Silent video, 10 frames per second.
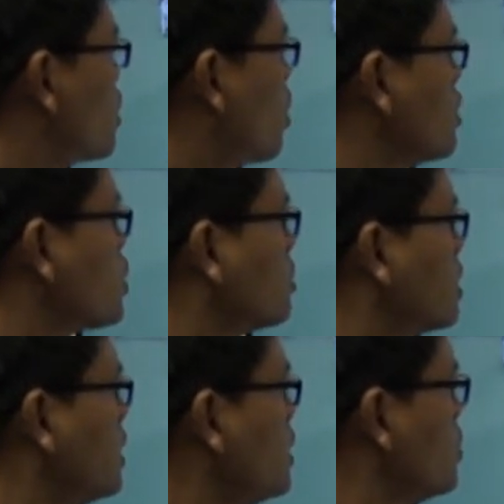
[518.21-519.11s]
it
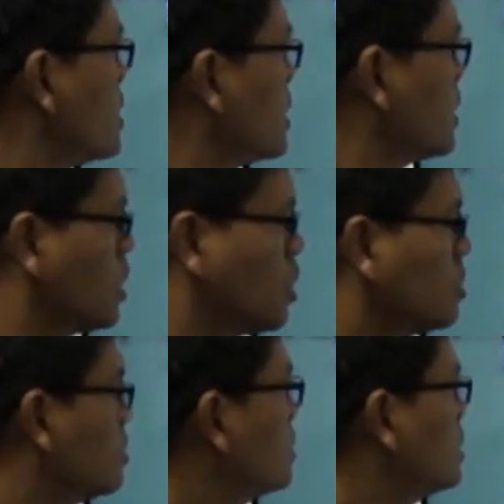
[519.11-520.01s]
horizontally using the